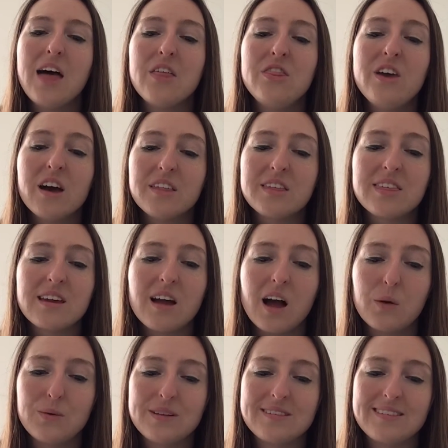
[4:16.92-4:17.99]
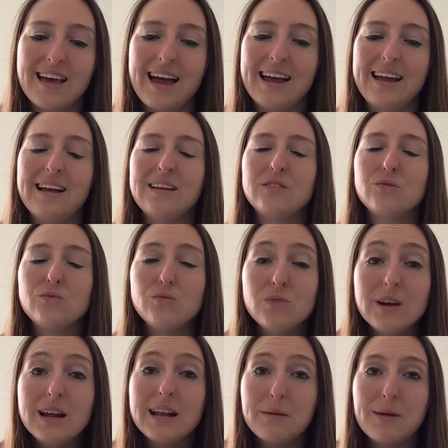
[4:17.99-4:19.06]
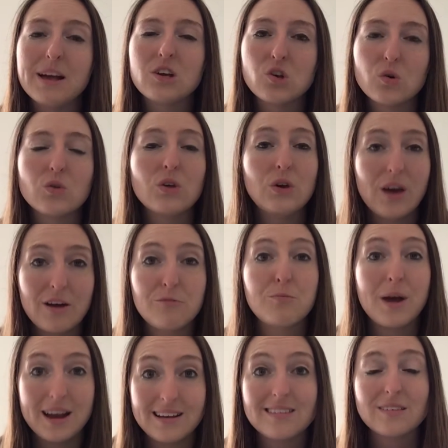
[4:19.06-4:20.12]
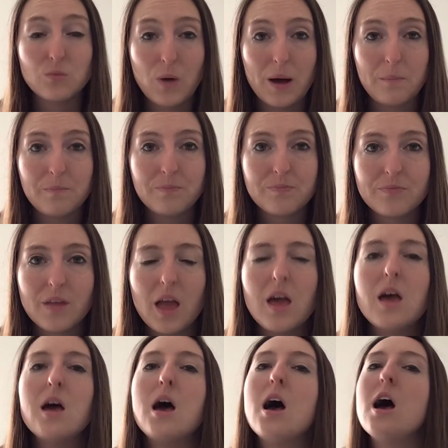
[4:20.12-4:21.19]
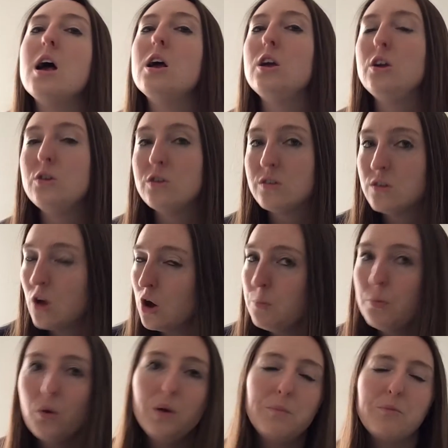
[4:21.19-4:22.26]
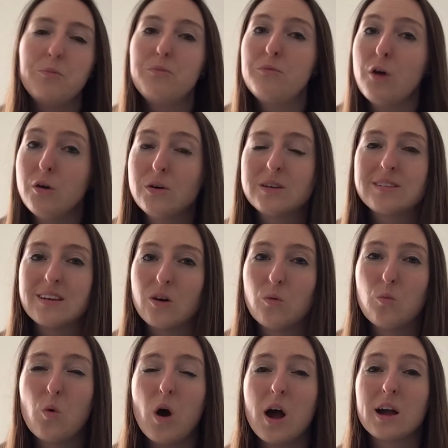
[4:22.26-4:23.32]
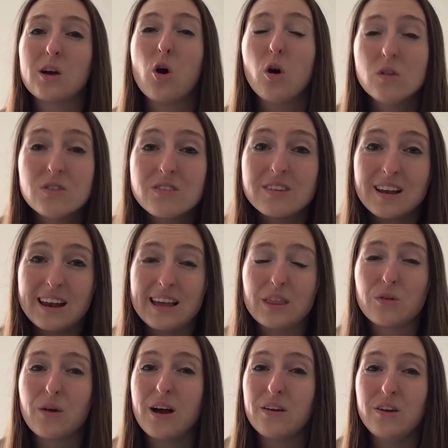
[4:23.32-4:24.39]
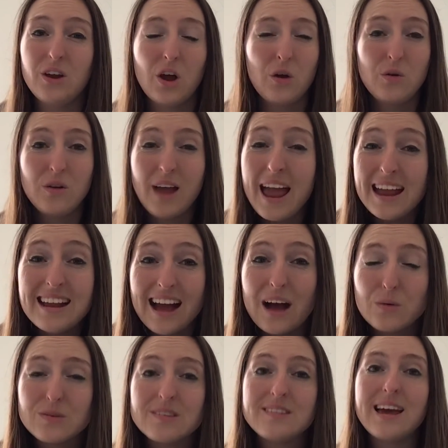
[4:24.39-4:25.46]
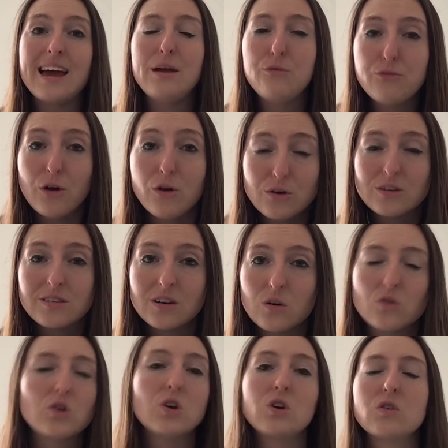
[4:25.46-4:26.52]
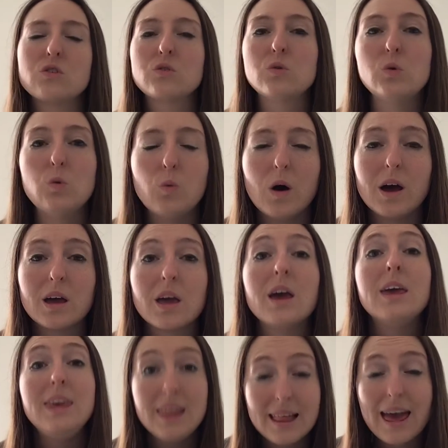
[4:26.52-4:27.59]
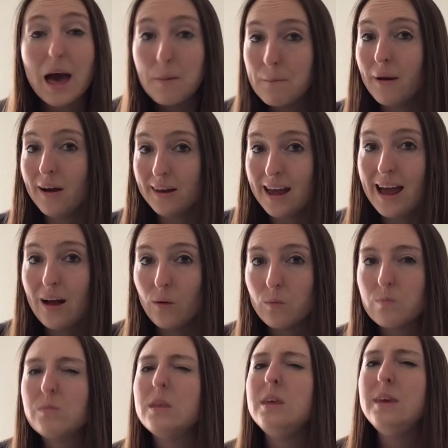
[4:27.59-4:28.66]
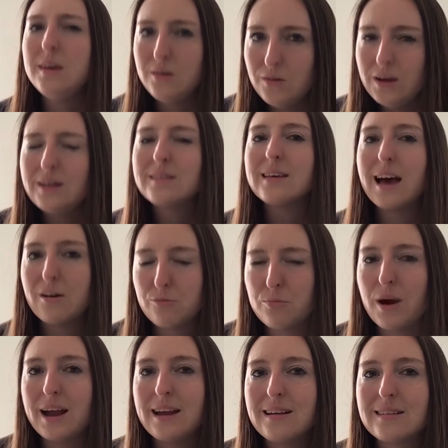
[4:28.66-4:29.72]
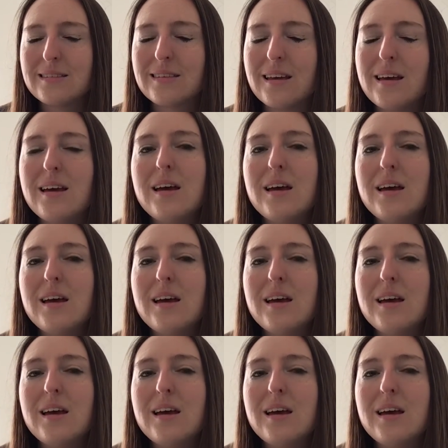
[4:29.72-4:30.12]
The other thing I would say is really make sure that you have breaks as well. It's no point focusing on work constantly throughout, 8 hours a day, focusing on doing schoolwork. You'll get burnt out. You need to have breaks.